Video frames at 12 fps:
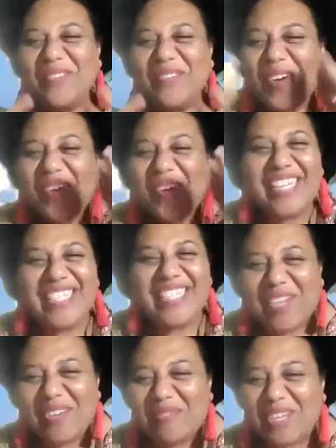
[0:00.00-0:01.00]
evoking
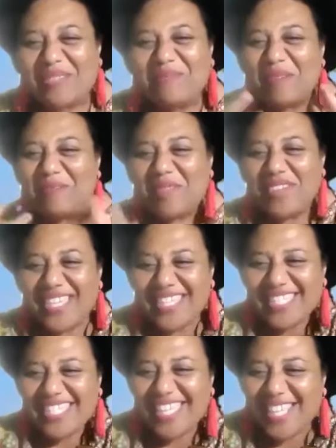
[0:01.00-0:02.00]
so much
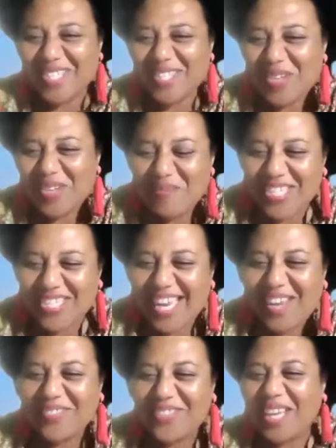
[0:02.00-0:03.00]
memories. See, there's so much
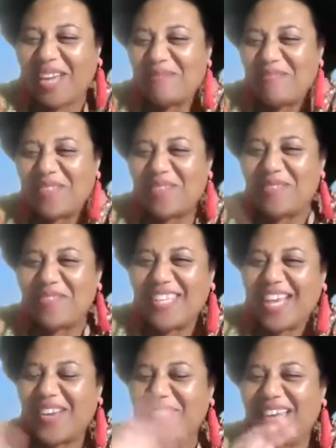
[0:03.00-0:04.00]
laughter coming through. We
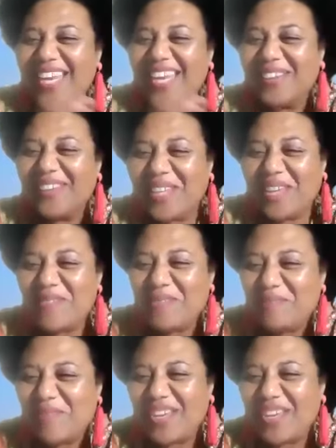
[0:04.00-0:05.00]
talk about love to
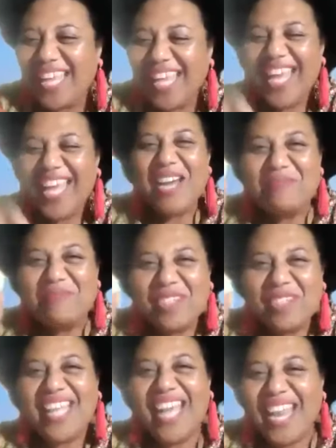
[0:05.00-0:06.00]
everybody. Yeah? Yeah.
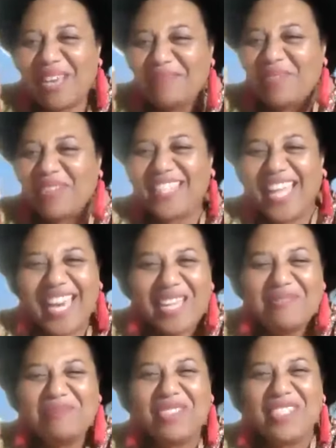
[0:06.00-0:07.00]
Botala, Botala,
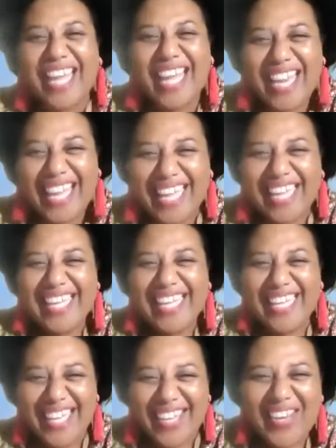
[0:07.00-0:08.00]
yeah. Botala.
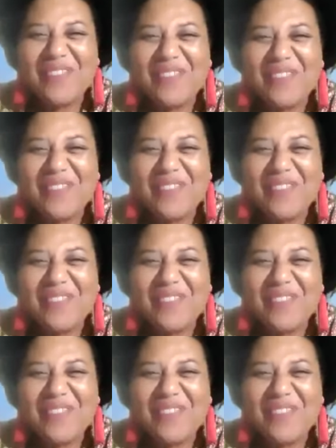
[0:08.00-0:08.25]
Yeah,